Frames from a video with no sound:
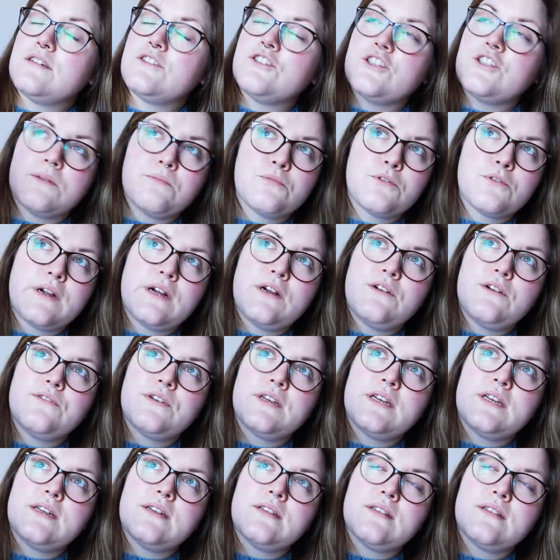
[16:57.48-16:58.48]
jumper out
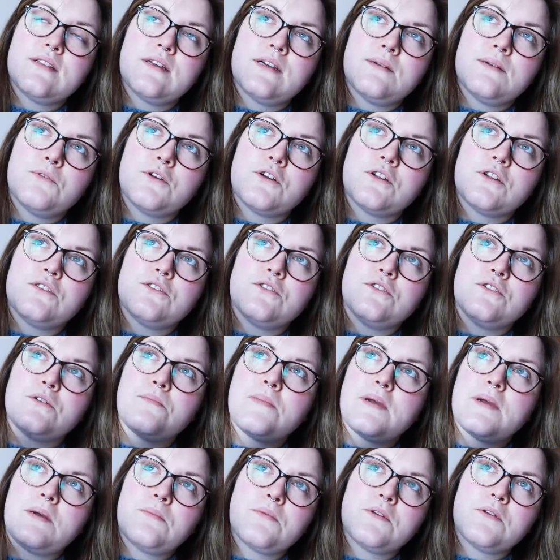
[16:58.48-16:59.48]
of it that I'm not going to talk
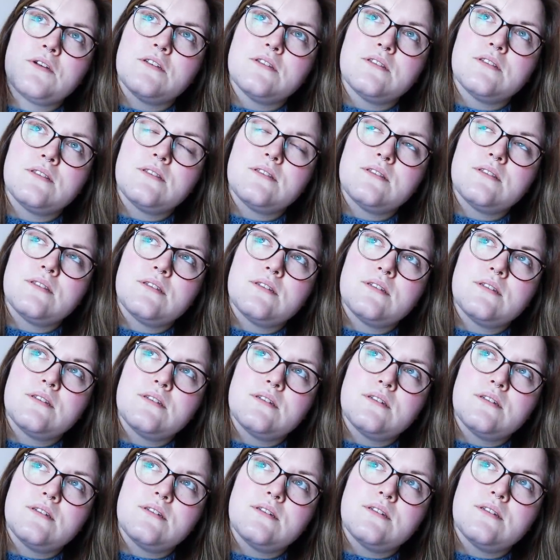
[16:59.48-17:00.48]
about because
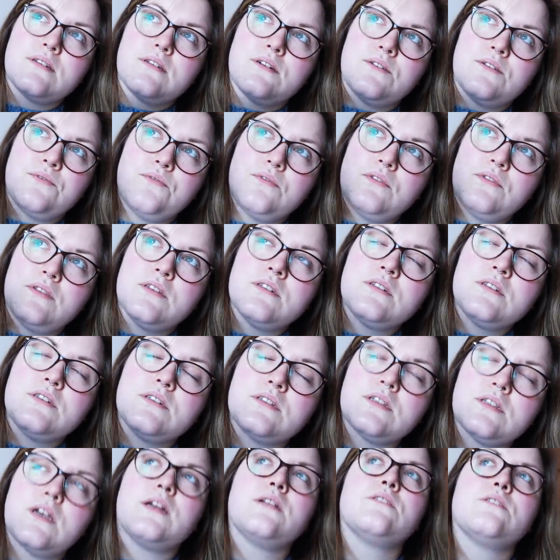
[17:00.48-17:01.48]
of the
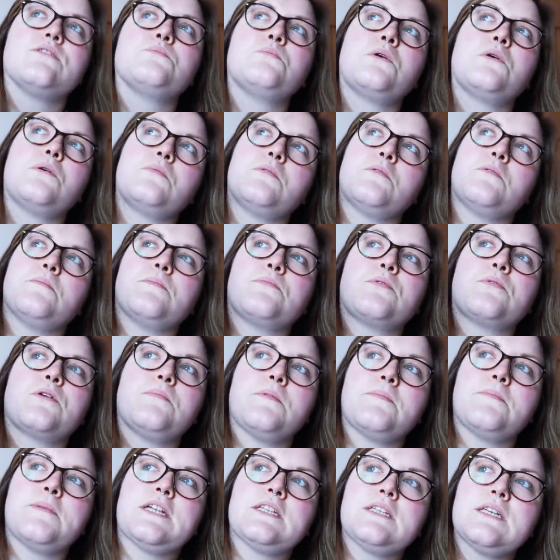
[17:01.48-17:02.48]
designer's
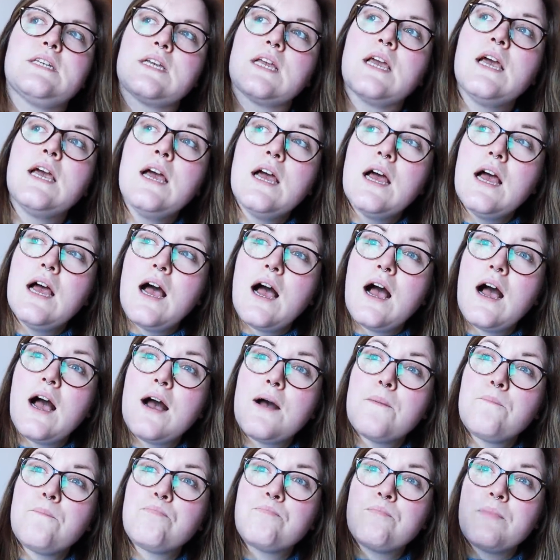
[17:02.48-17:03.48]
problematic.
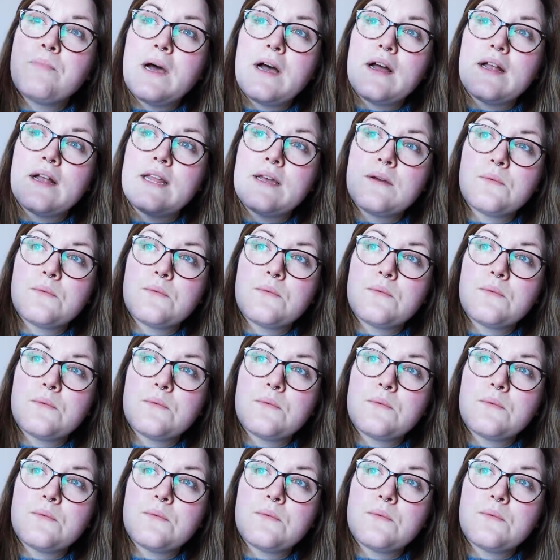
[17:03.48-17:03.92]
But